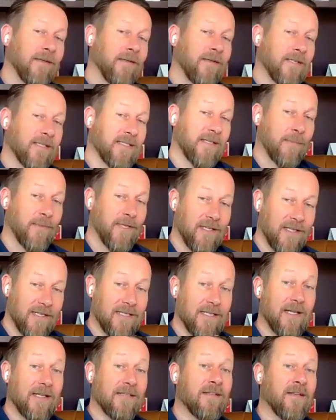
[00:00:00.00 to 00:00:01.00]
that somebody
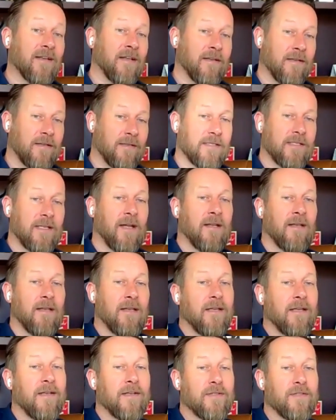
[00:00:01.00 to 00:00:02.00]
that doesn't understand
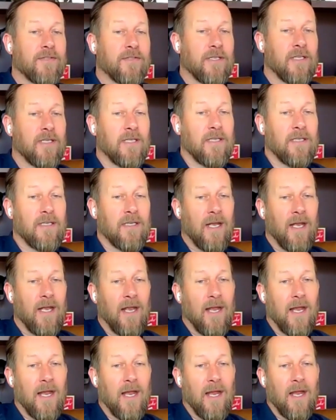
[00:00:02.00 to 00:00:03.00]
the industry
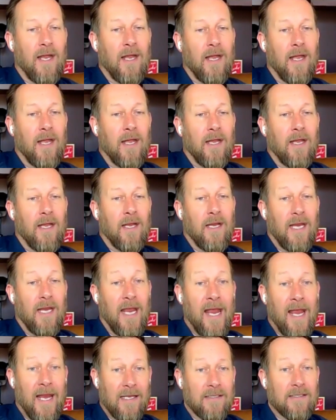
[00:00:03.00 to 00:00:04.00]

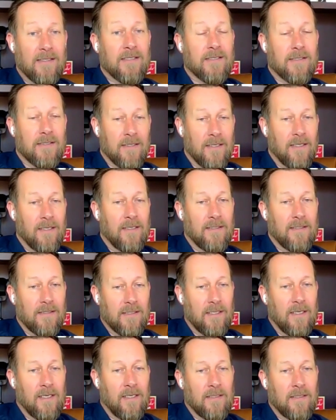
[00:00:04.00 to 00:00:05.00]
gets is
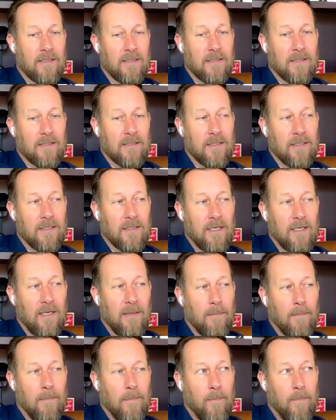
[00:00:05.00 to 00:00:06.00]

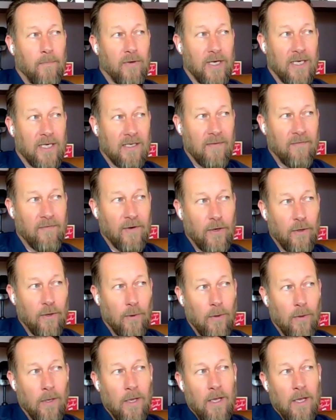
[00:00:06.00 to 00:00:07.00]
pretty
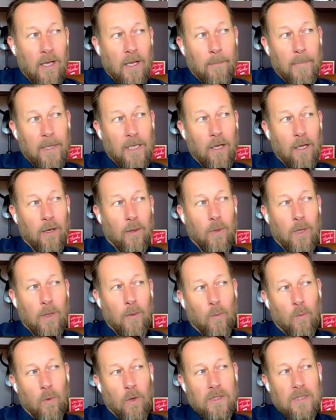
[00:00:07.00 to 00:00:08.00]
difficult. But look,
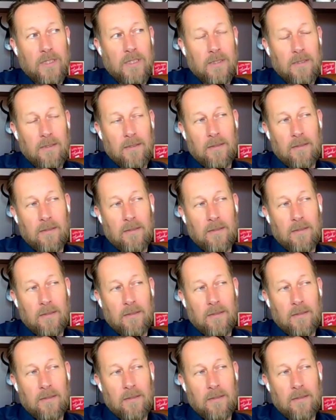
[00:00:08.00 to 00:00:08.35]
what's